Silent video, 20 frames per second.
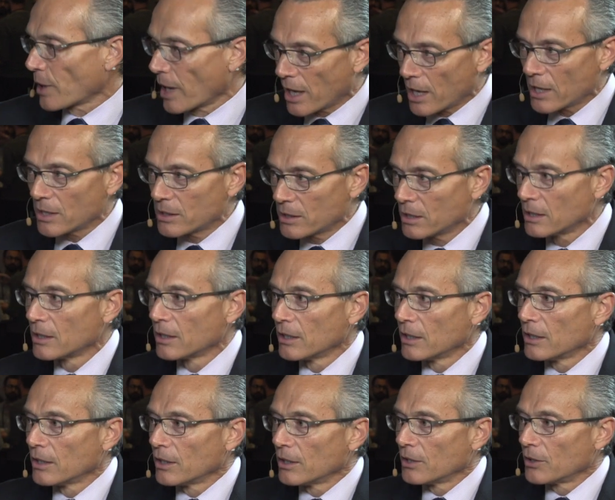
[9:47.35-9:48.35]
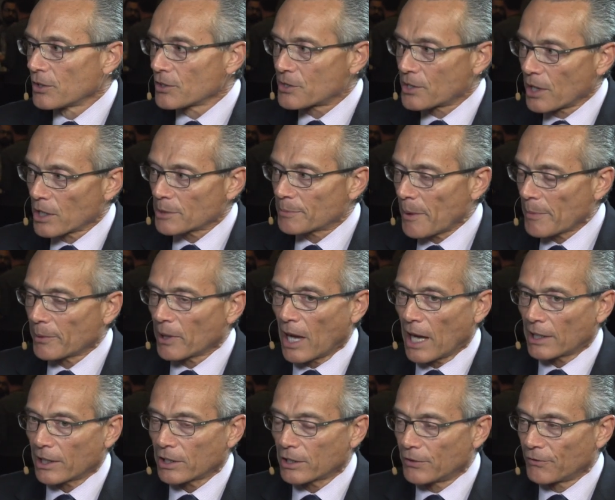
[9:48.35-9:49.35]
train your salespeople
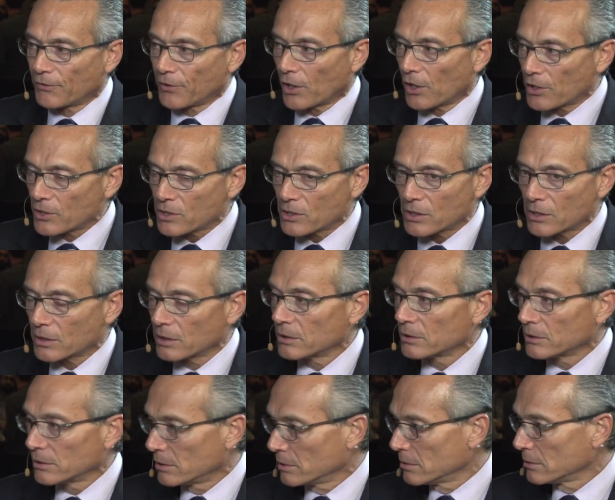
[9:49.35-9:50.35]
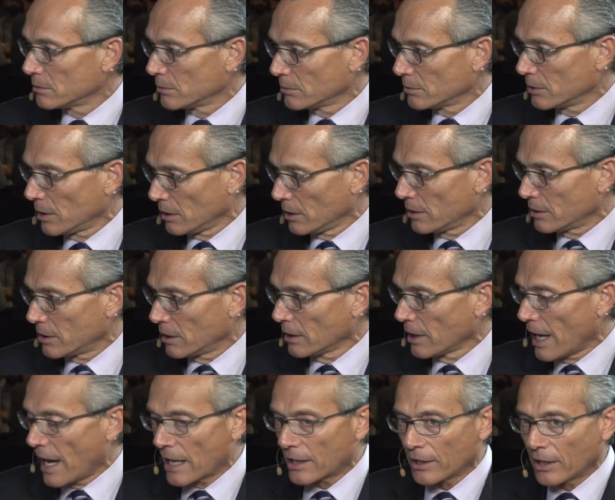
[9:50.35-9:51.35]
how to converse the,
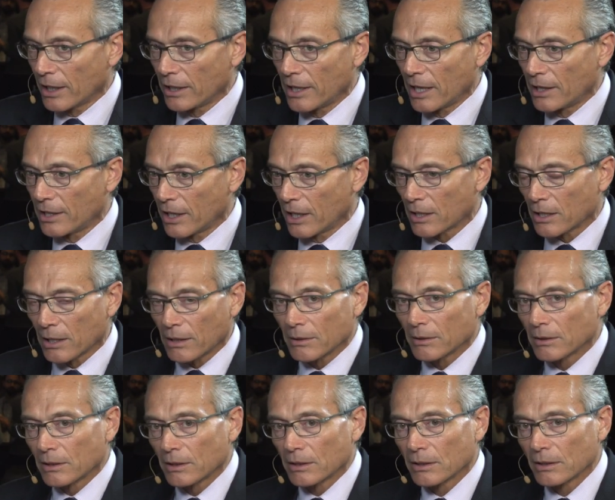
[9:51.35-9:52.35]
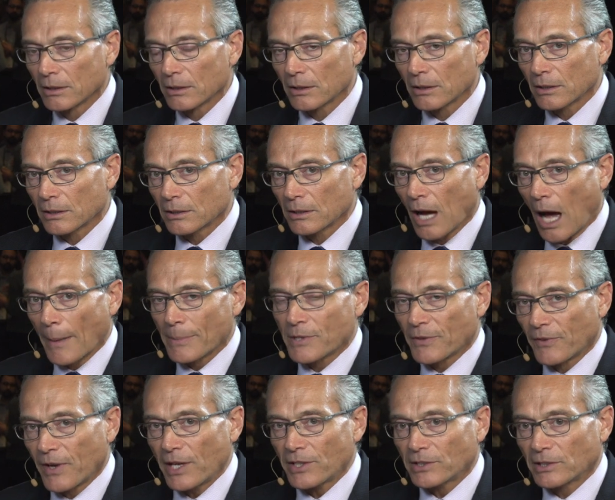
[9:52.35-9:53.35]
the ladder, and then the other
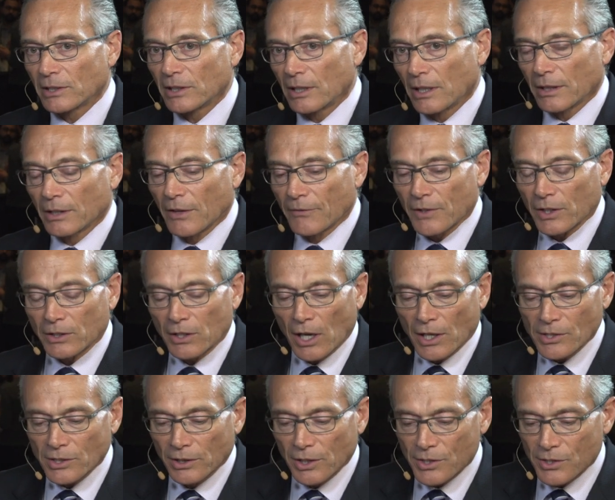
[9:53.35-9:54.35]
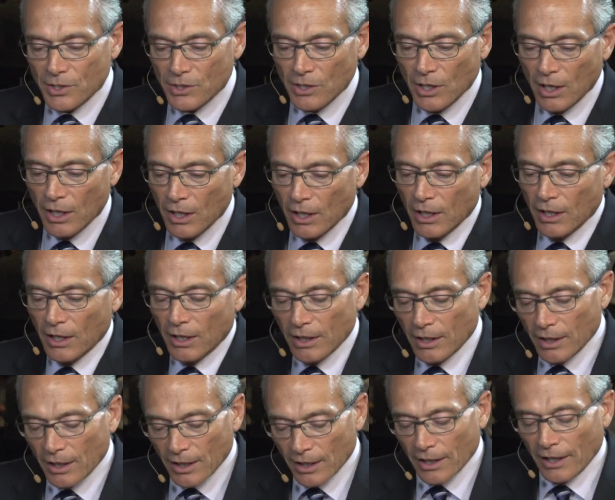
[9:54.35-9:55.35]
observation, I'd love your thoughts on this, is
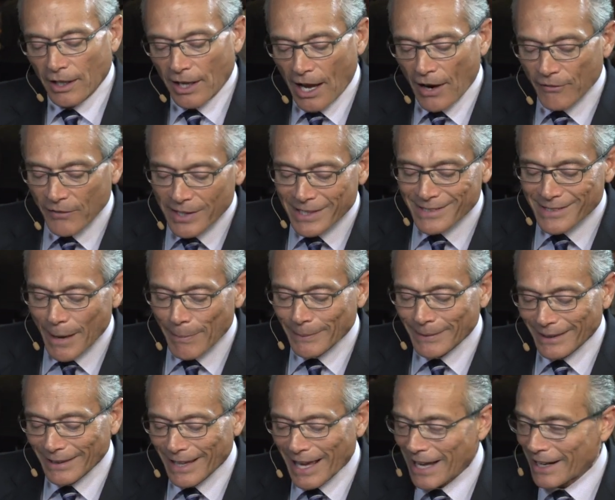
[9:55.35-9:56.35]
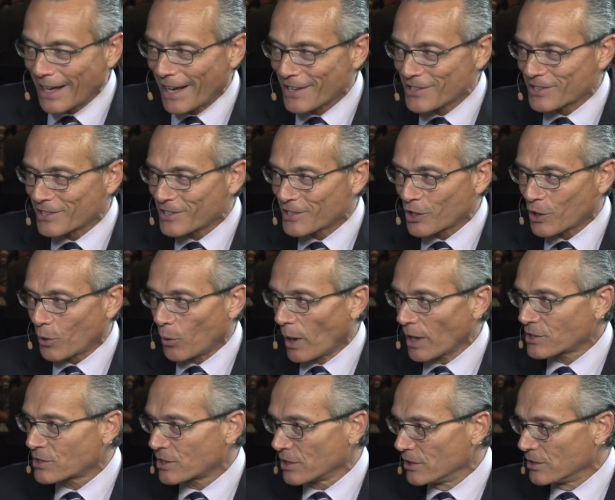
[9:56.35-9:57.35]
every step of the ladder has these
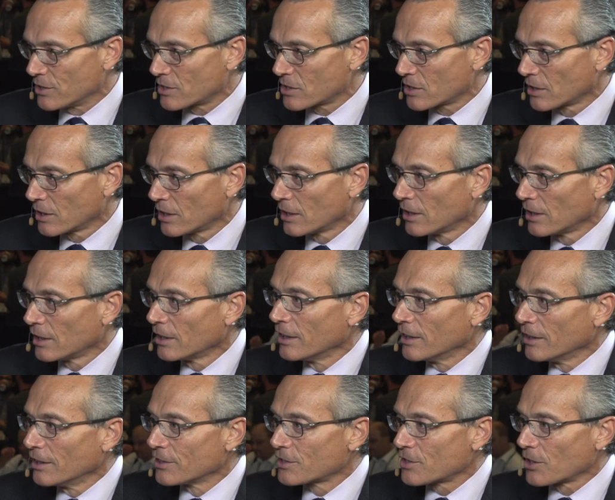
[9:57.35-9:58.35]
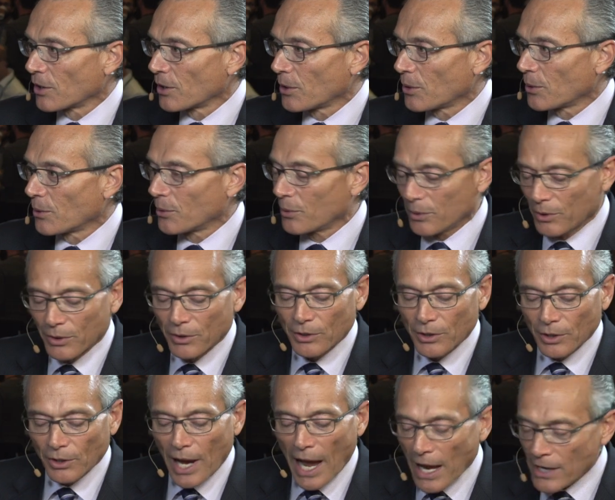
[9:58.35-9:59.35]
questions. So
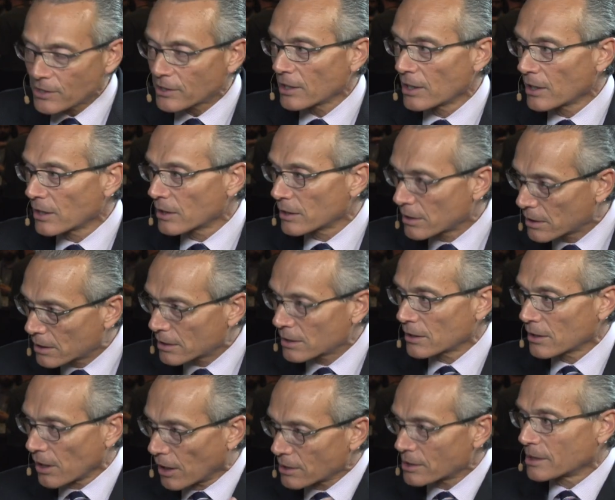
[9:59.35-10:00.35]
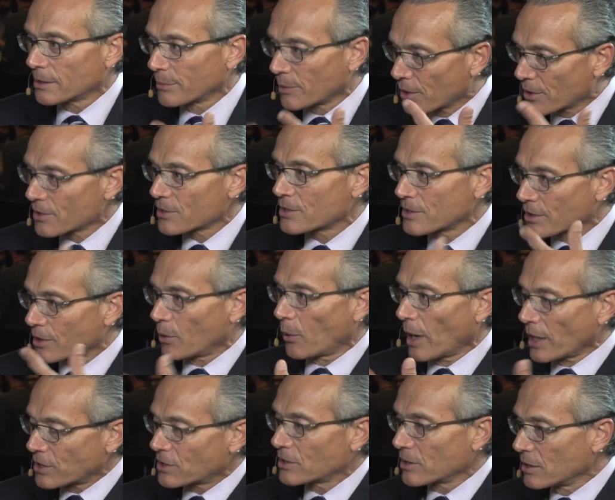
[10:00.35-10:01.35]
you're asking customers'
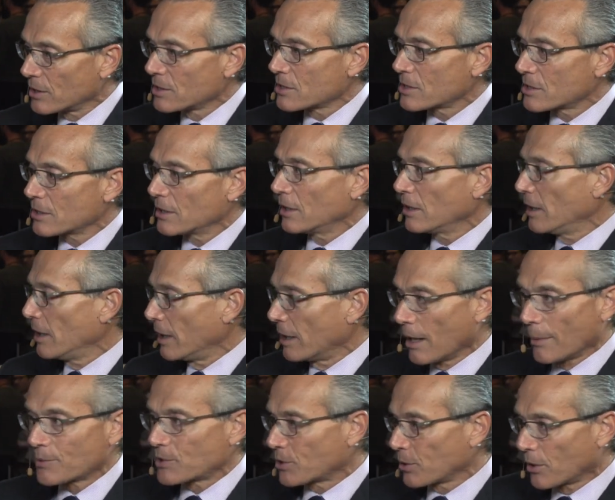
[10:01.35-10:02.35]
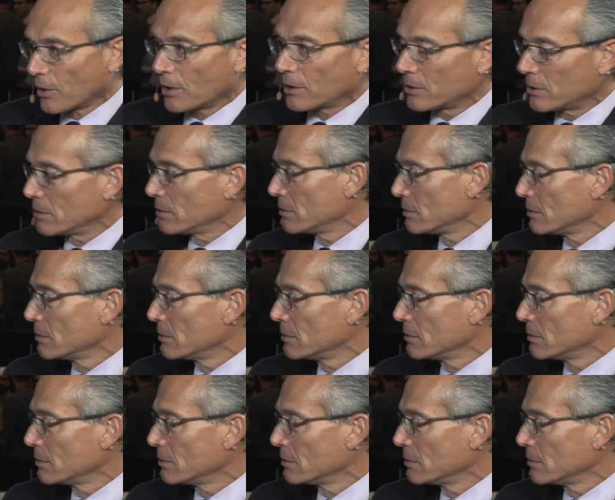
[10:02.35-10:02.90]
questions, and I'm sure it